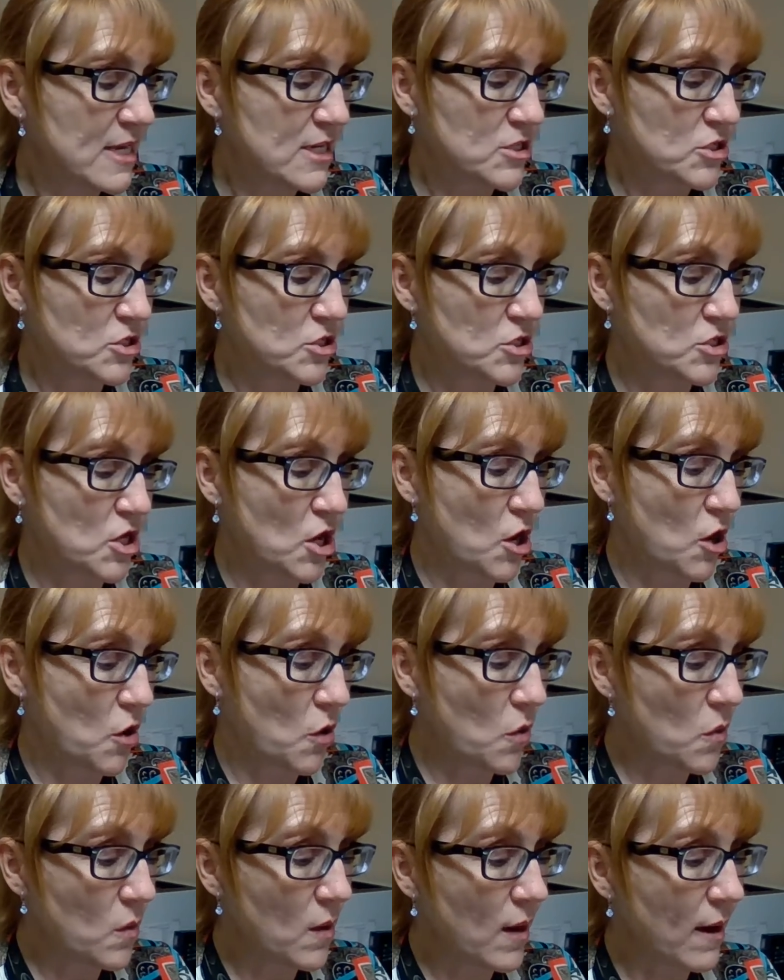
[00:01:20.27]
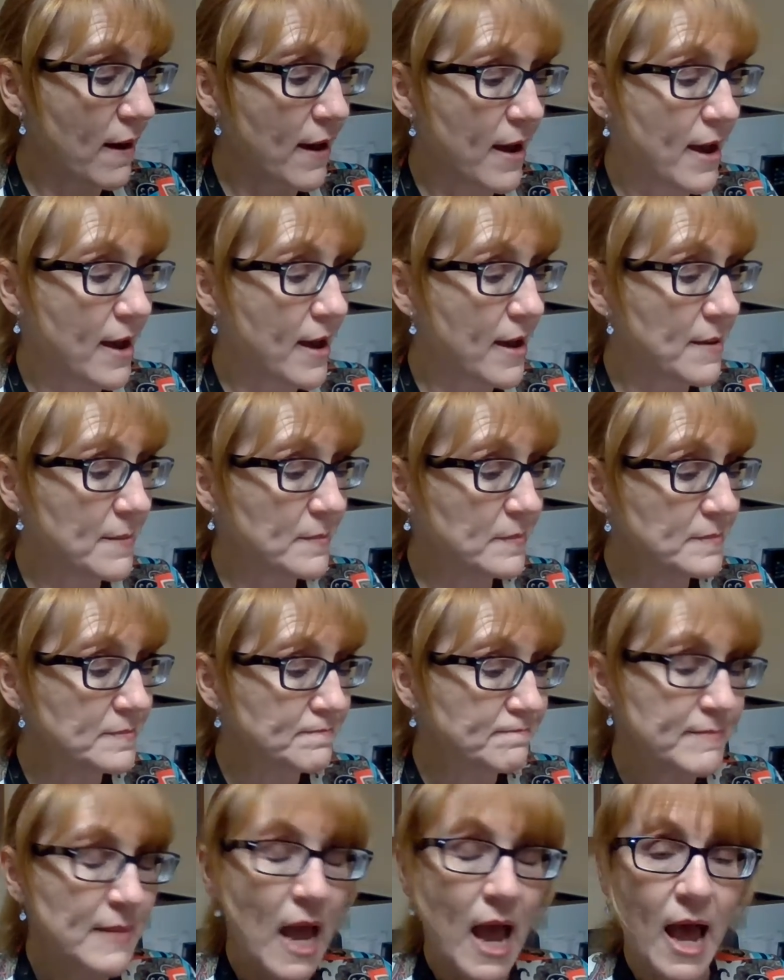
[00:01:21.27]
So
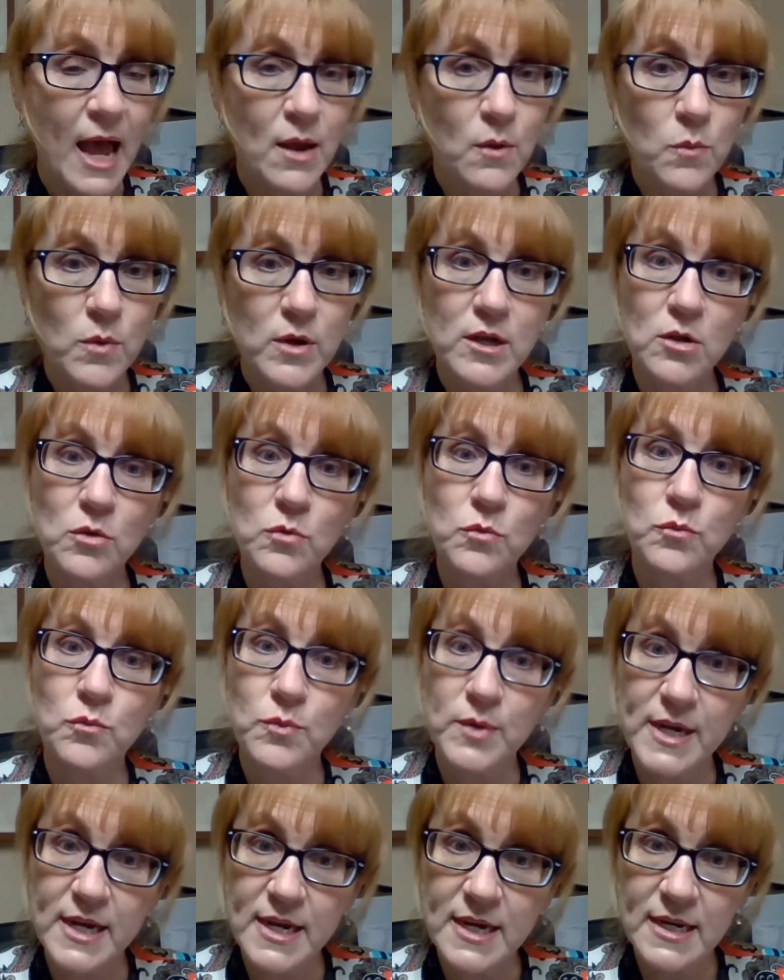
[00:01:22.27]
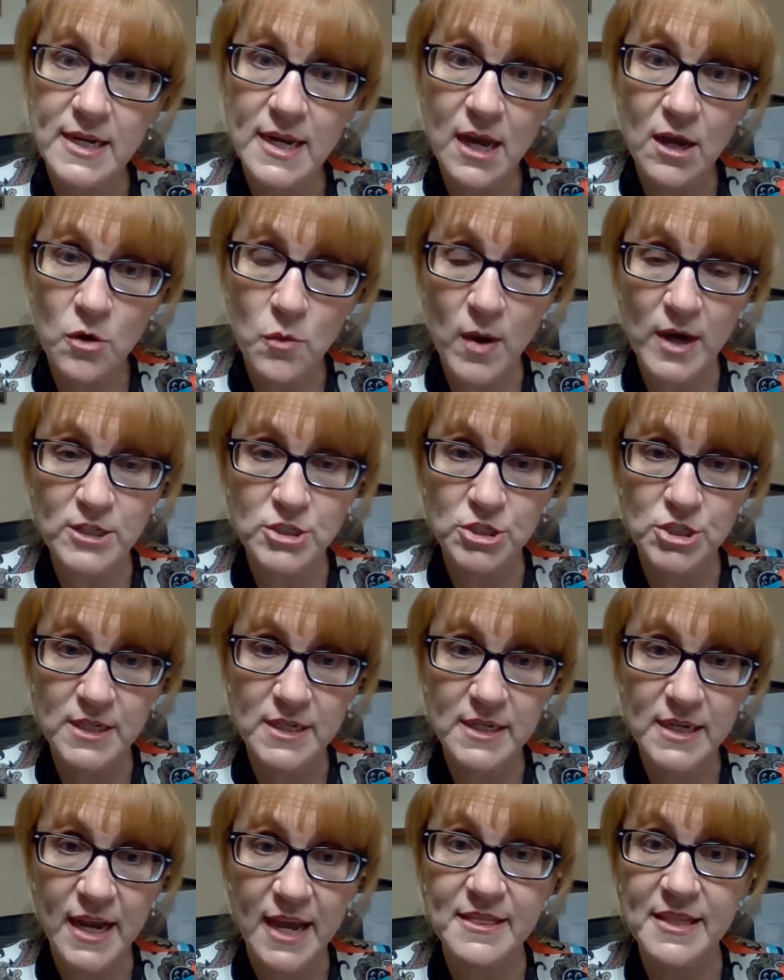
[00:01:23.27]
I will read a
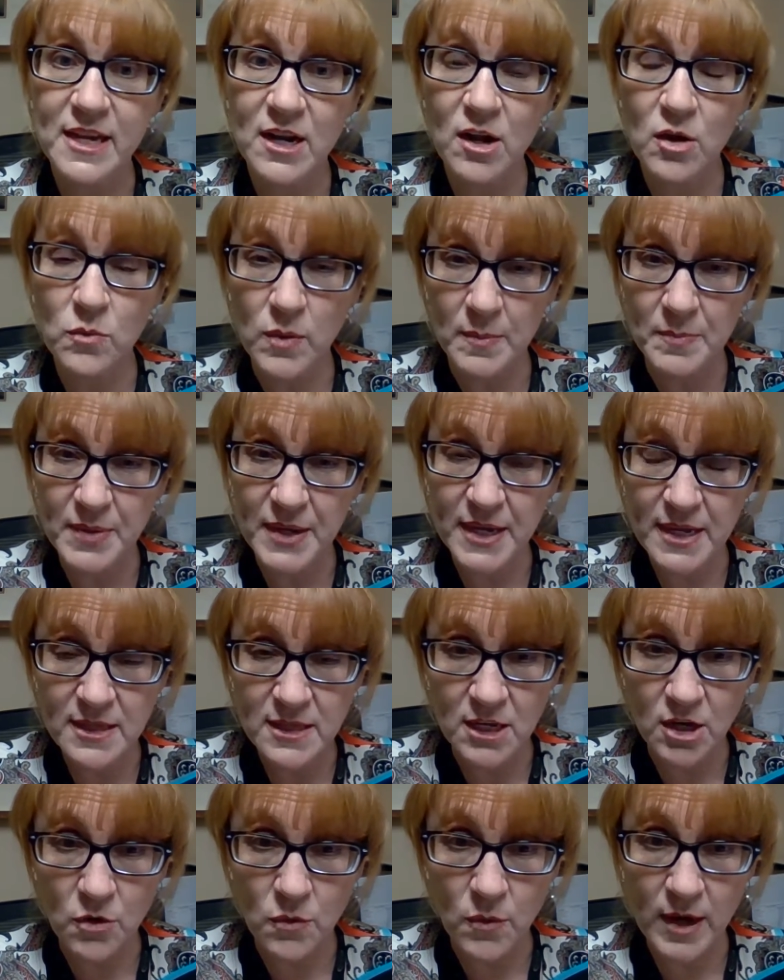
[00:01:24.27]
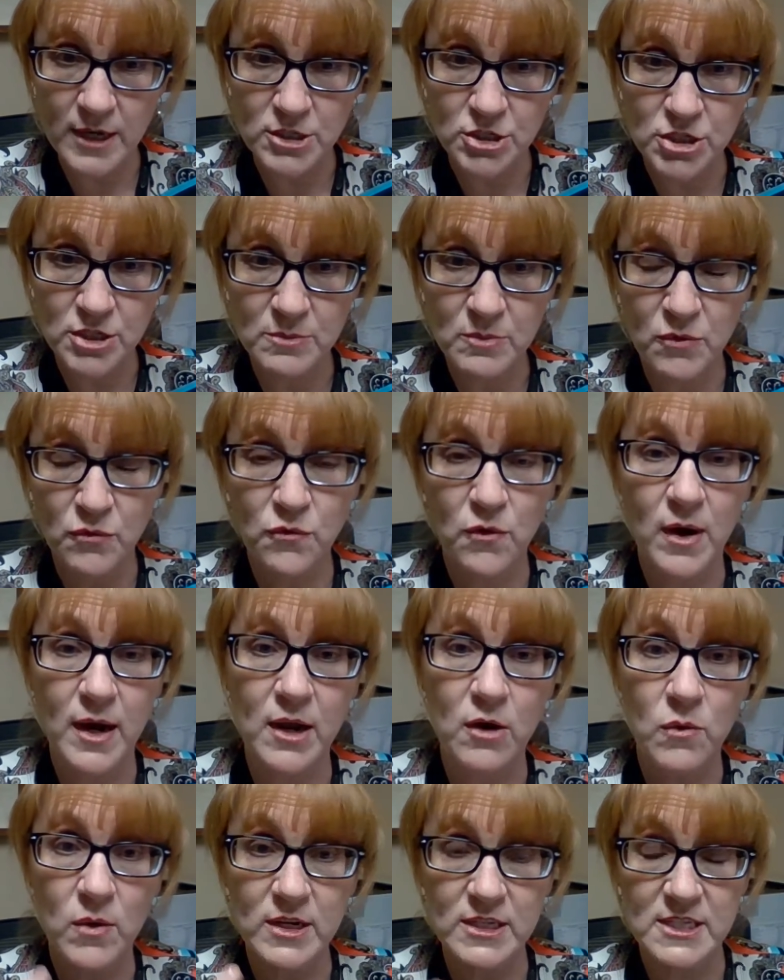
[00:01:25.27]
question and then I'll repeat the question before I
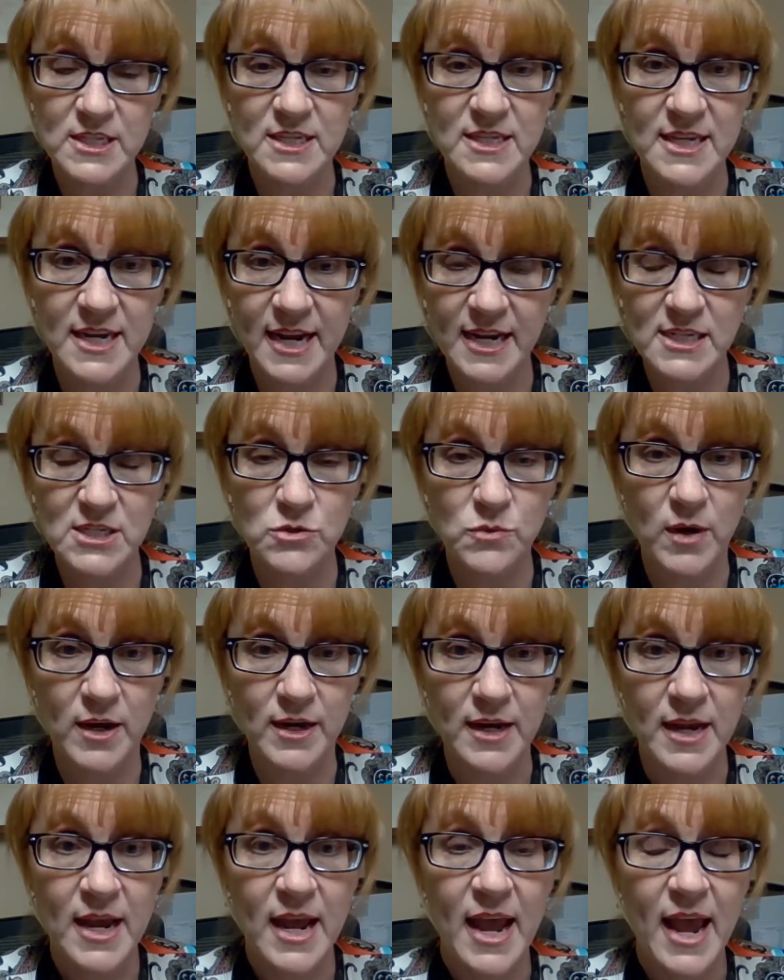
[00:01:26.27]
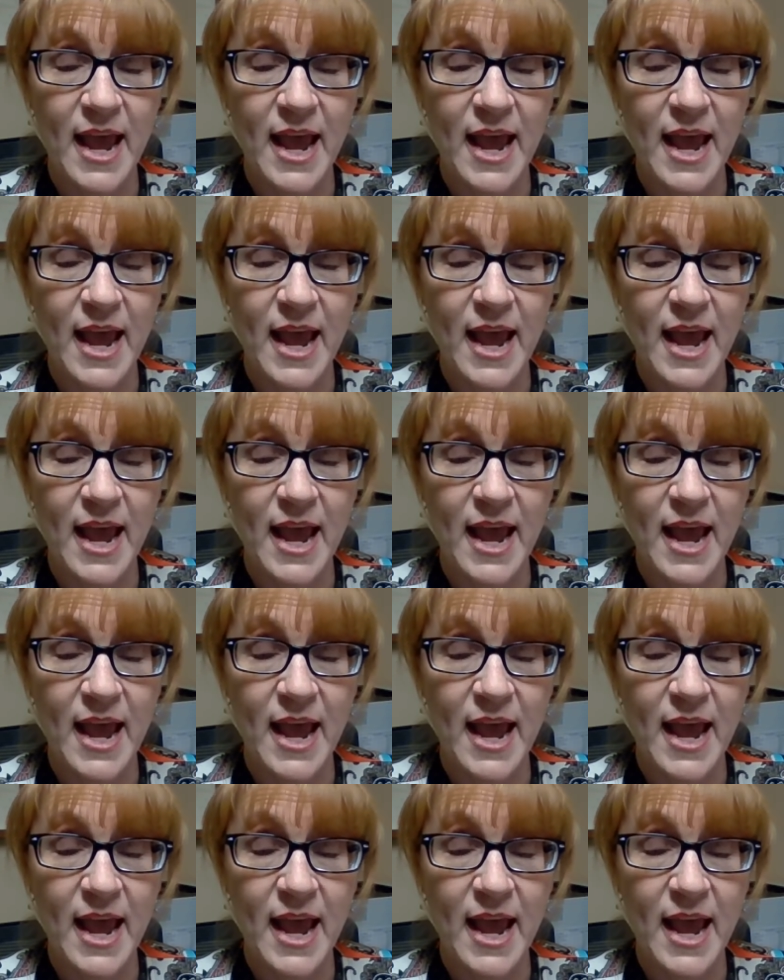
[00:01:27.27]
go on to the next one.